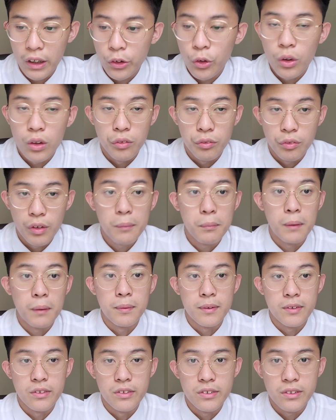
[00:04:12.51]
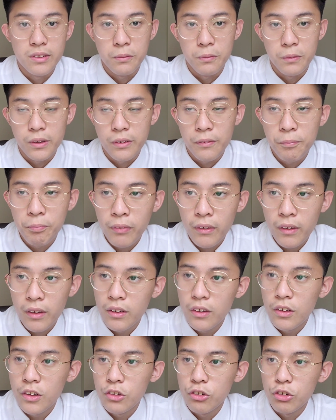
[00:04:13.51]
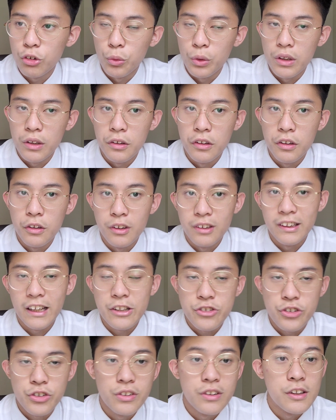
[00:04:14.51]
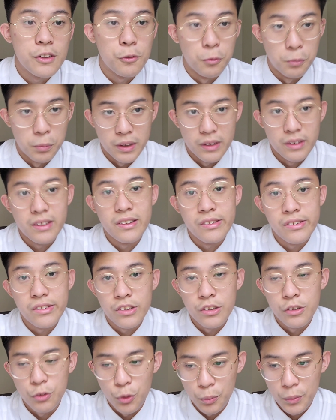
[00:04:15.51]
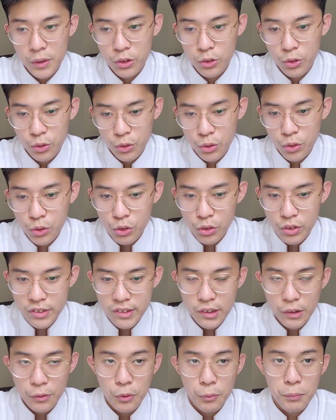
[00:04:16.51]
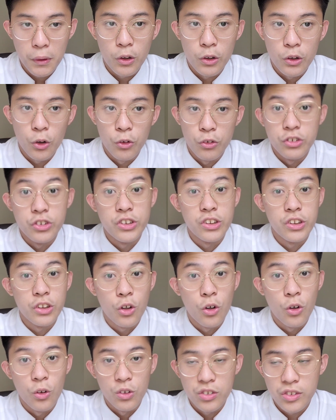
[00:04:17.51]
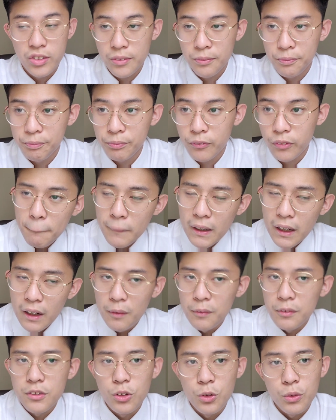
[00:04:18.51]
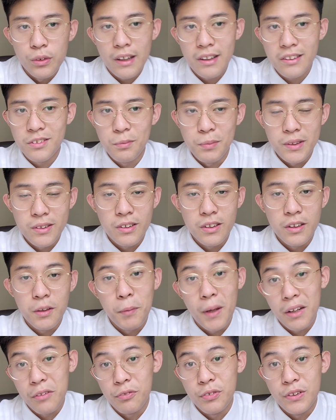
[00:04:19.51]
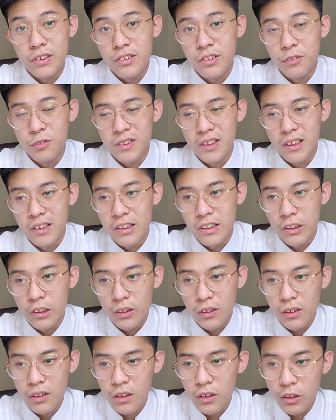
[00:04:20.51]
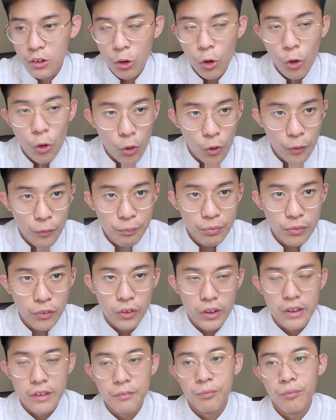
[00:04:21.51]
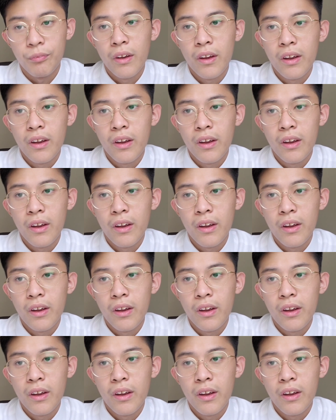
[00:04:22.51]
I know how to write my business statement. So it naturally would be easier for me to stick with my original course. Yeah, so that's basically the benefit of studying law. Okay.